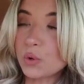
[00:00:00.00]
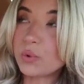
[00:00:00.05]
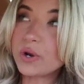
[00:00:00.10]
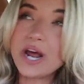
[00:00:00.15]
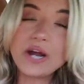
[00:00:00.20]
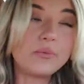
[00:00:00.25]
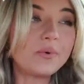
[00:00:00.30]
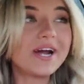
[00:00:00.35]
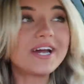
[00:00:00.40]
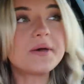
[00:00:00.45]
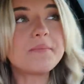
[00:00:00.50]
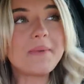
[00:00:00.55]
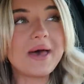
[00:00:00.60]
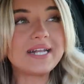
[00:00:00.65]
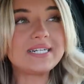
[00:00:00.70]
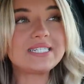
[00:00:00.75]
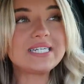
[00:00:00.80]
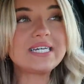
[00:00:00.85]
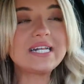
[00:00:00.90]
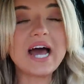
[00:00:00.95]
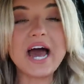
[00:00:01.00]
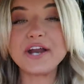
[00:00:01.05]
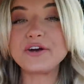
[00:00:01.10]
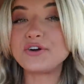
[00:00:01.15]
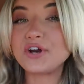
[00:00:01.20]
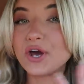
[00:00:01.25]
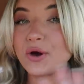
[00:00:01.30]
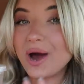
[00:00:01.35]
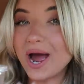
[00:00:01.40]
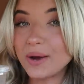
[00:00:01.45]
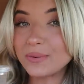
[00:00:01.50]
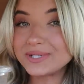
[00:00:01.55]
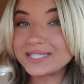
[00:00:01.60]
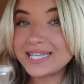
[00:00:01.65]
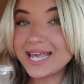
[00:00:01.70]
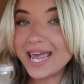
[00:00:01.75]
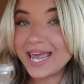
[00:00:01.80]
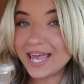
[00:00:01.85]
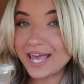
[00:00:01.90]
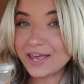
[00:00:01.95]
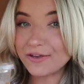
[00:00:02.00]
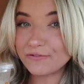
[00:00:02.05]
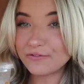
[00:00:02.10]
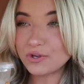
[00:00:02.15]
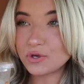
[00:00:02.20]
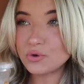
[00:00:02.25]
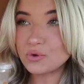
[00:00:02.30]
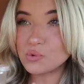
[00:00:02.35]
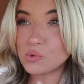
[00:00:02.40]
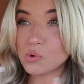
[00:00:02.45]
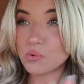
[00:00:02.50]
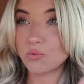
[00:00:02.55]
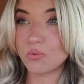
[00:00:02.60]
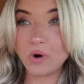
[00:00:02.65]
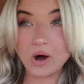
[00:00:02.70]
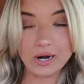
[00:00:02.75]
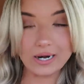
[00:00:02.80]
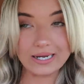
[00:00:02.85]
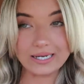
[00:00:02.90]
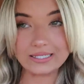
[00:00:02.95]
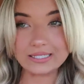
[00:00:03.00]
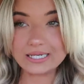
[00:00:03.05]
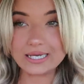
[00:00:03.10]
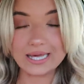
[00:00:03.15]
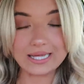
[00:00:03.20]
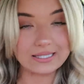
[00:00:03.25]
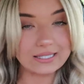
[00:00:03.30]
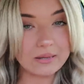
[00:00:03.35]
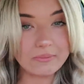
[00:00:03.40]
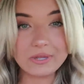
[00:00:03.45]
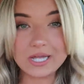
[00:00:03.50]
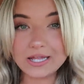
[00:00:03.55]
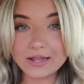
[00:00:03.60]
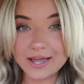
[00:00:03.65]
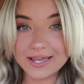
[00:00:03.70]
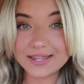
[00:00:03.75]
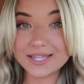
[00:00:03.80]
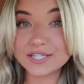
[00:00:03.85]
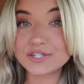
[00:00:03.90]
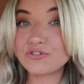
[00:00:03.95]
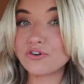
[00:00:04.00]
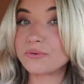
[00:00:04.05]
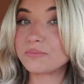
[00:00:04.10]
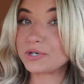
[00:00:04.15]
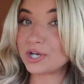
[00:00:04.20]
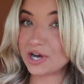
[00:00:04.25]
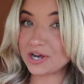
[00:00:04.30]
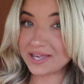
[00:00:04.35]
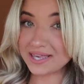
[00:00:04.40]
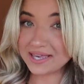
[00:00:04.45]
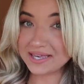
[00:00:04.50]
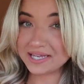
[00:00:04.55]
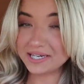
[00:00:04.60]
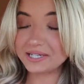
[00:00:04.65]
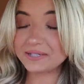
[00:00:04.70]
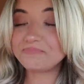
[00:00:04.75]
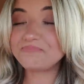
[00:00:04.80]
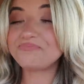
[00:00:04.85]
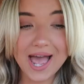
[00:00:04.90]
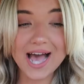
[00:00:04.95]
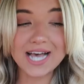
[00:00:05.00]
Would I recommend it? I don't know. I would say if you wanted to get something like this from Dunkin',